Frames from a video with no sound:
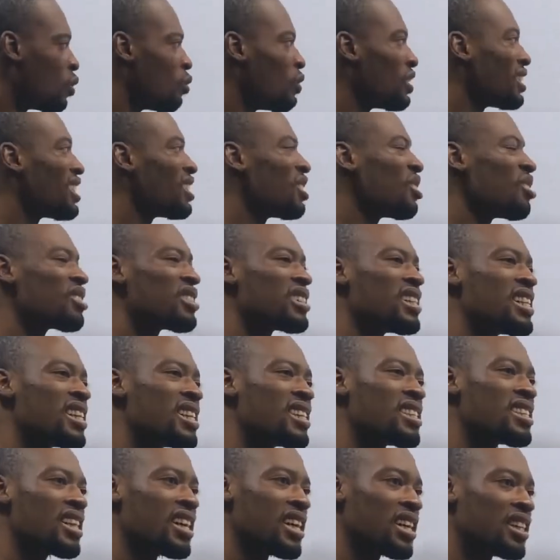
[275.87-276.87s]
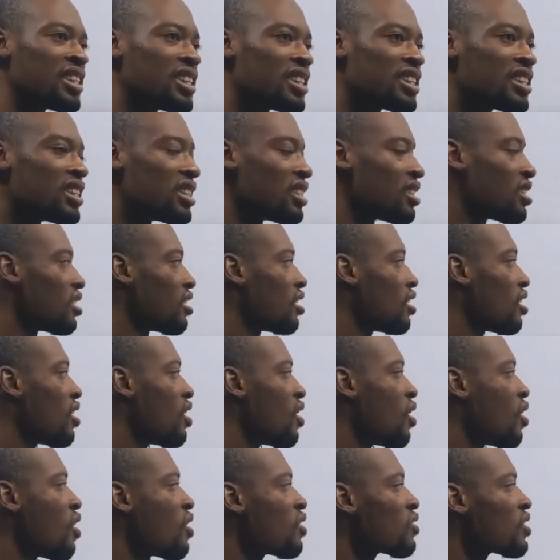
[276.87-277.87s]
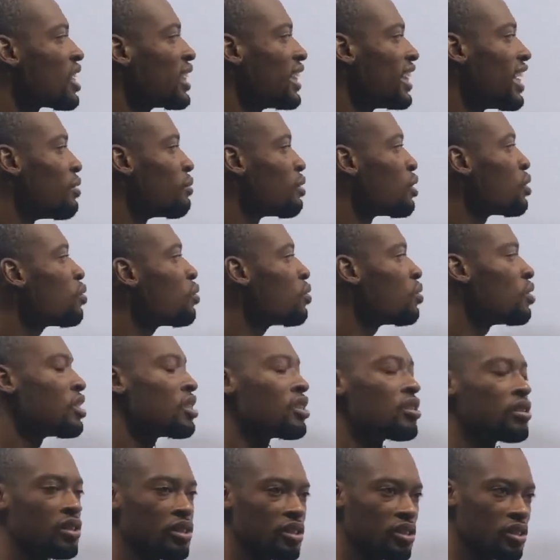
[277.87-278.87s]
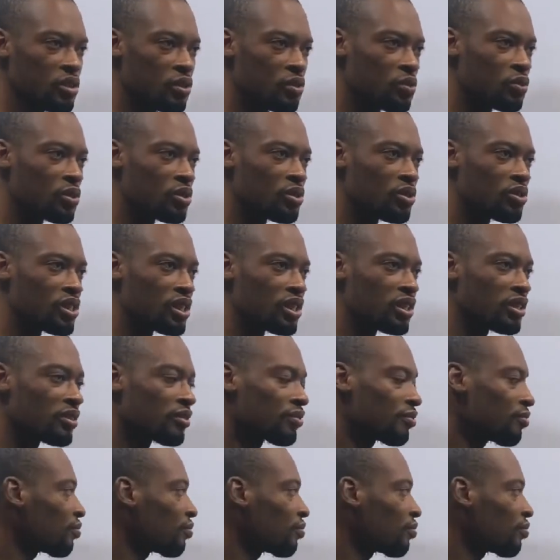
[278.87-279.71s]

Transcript: We did not change anything. 100 times 2 is 200.